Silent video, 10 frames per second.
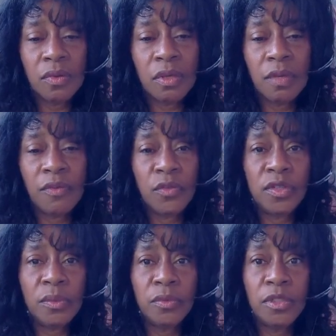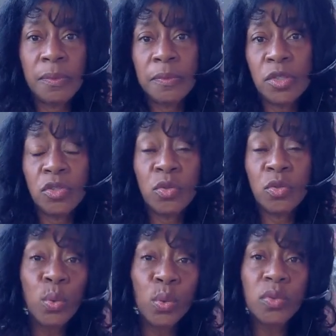give you some tips and
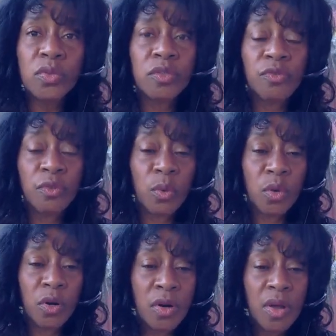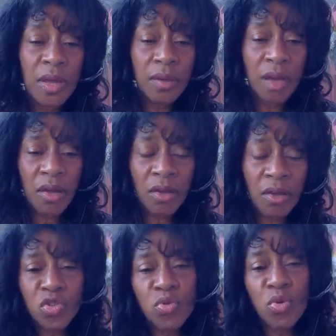tools for not
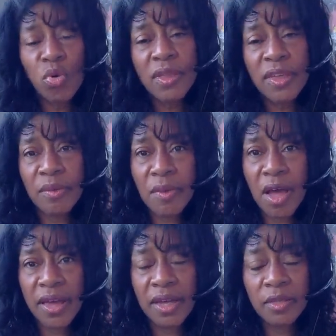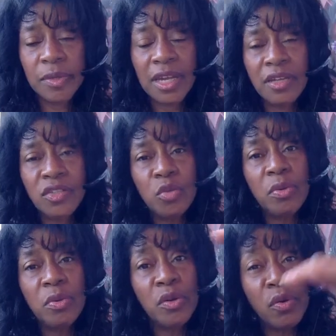controlling the mind, but getting
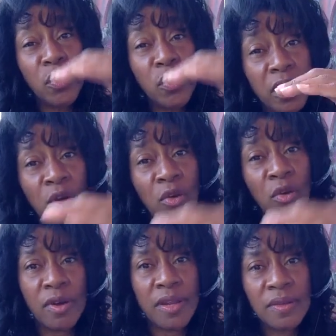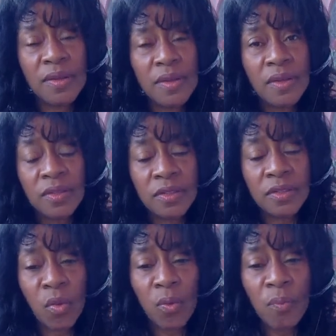superiority over it.
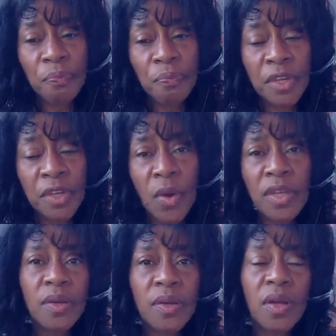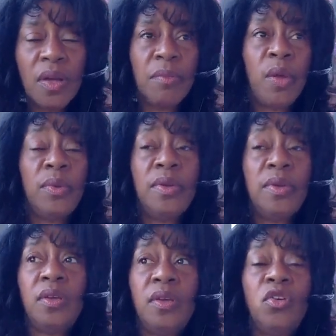So I want you to, I would
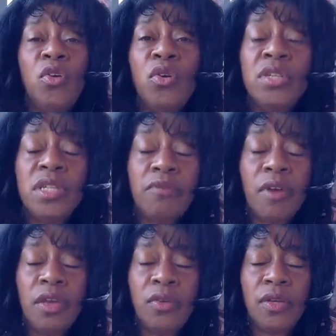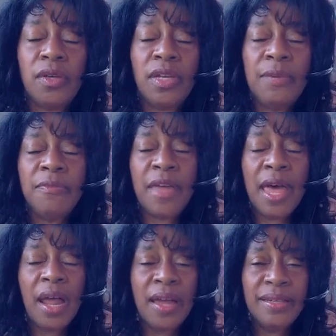encourage and invite you to keep
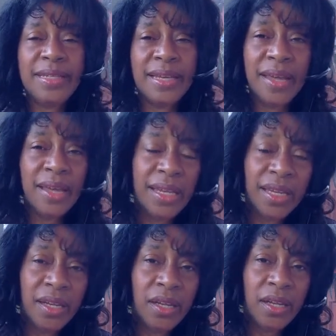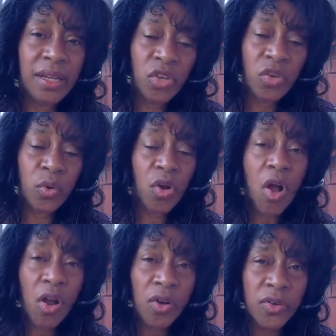that idea in your
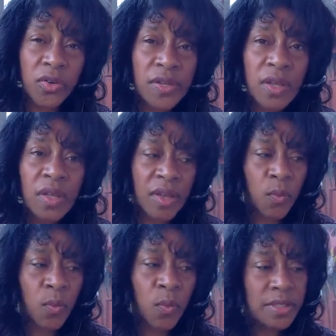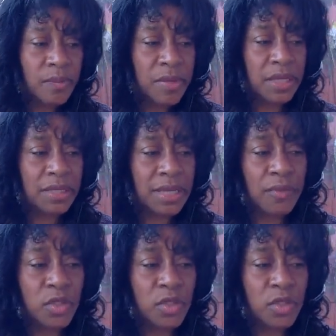heart. Like, what does it mean to have a